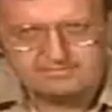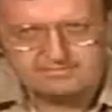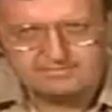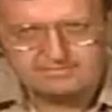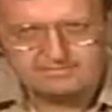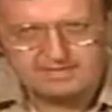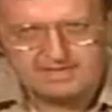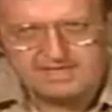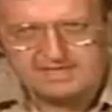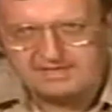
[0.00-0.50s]

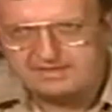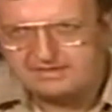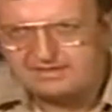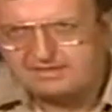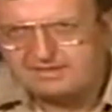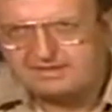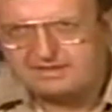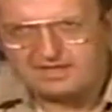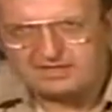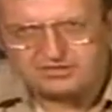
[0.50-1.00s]
tube leak can
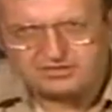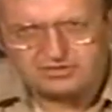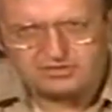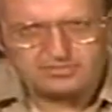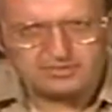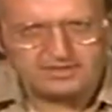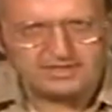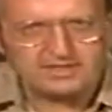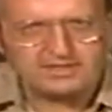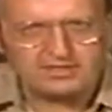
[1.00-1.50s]
also
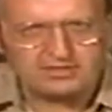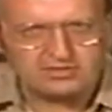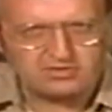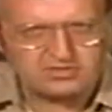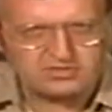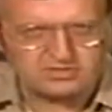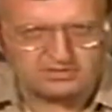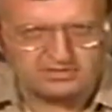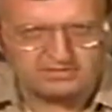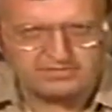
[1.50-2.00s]
affect a boiler's
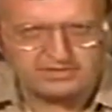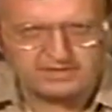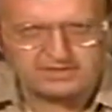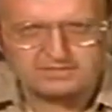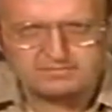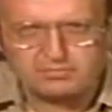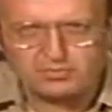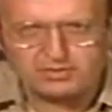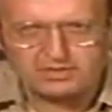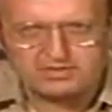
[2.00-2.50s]
ability to
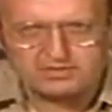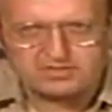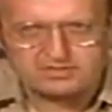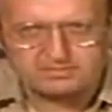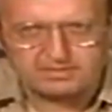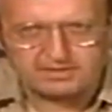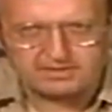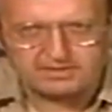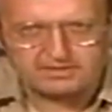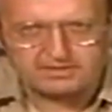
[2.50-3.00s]
handle
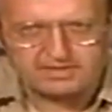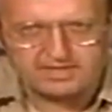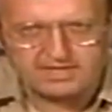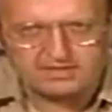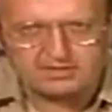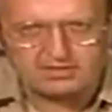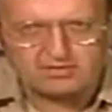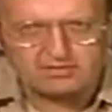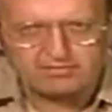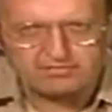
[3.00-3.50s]
fly ash.
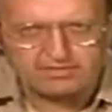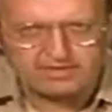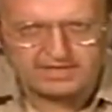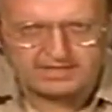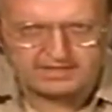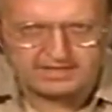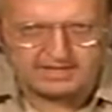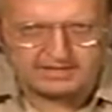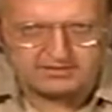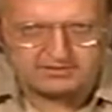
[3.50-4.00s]

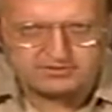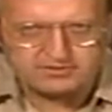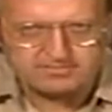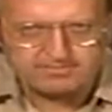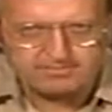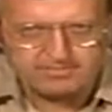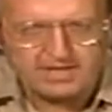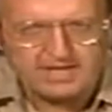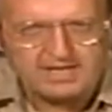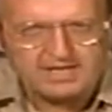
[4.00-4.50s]

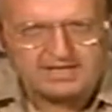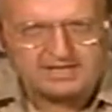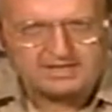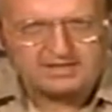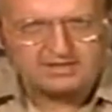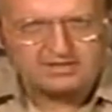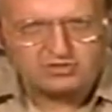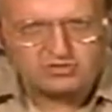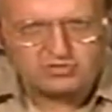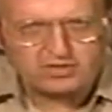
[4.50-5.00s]
Dry fly
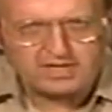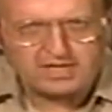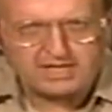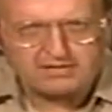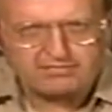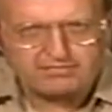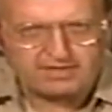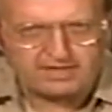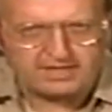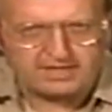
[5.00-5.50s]
ash moves
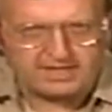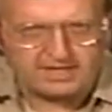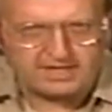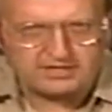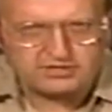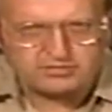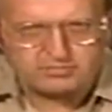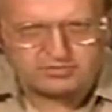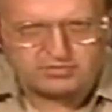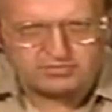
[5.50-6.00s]
out of a
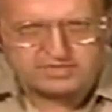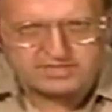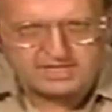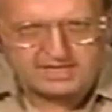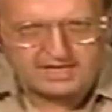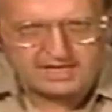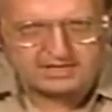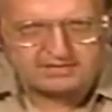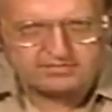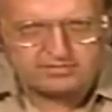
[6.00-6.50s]
boiler
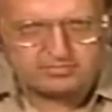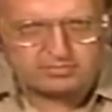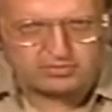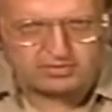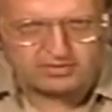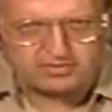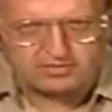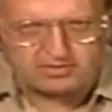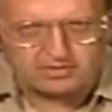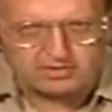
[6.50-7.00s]
along with the
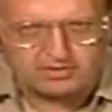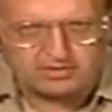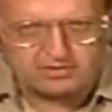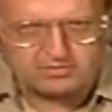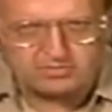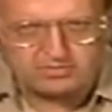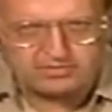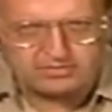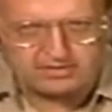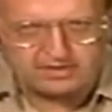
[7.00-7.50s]
air and flue
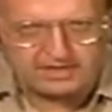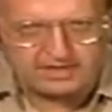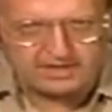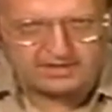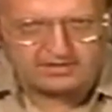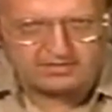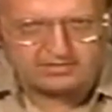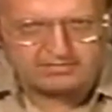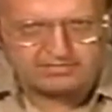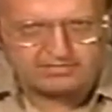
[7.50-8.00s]
gas
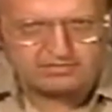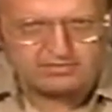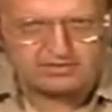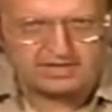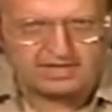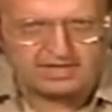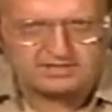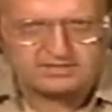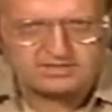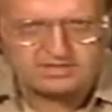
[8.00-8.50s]
on the way to the
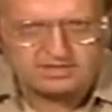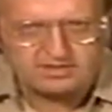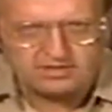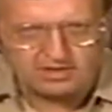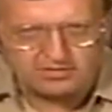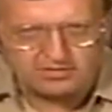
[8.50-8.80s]
stack.